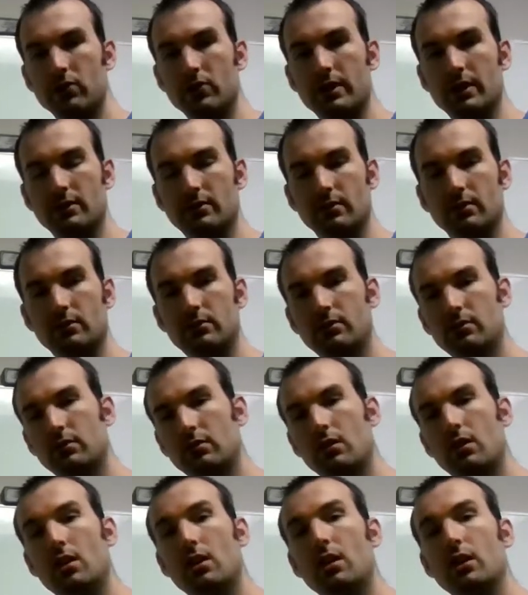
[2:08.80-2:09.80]
reasons,
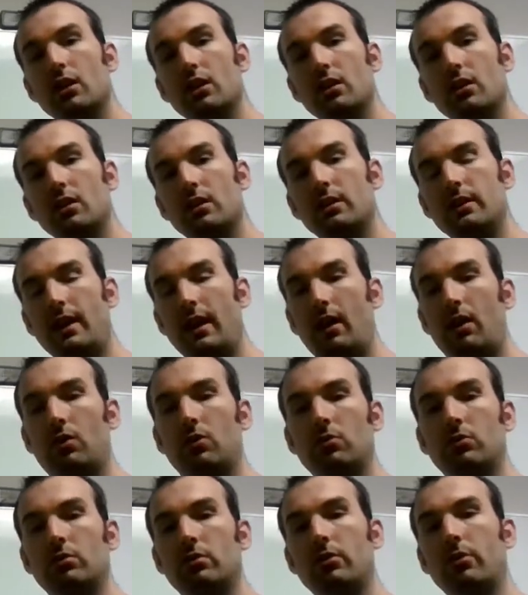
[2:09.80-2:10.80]

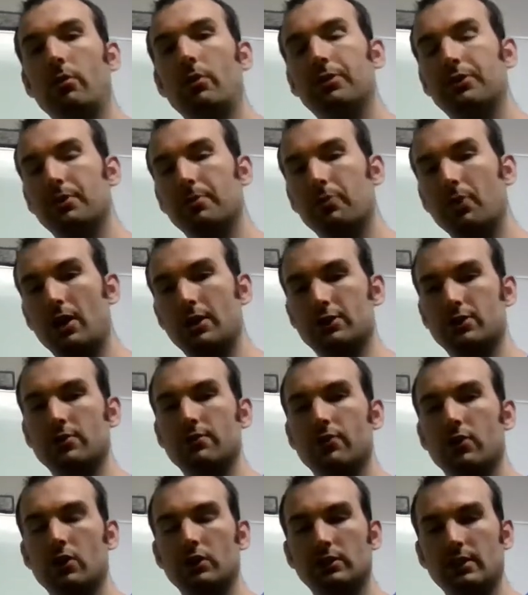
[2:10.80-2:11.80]
now with depression,
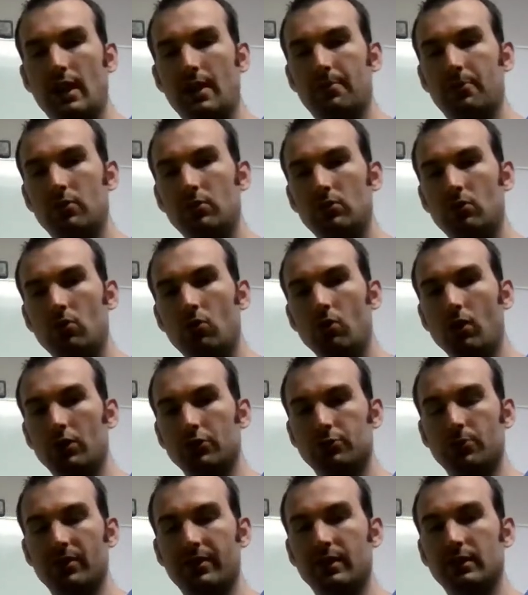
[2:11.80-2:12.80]
for example, or else
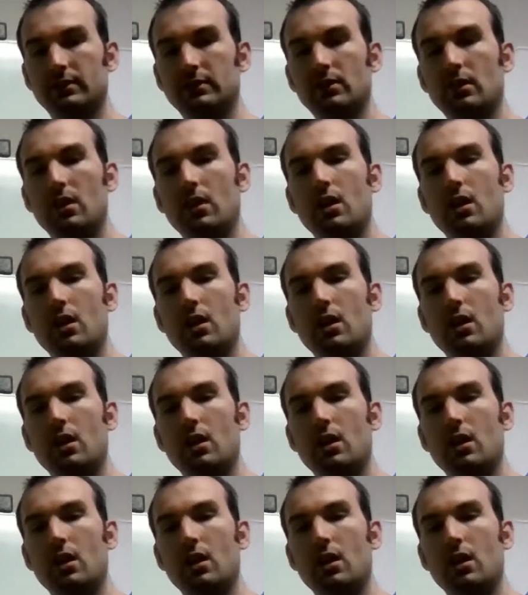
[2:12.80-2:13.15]
with this,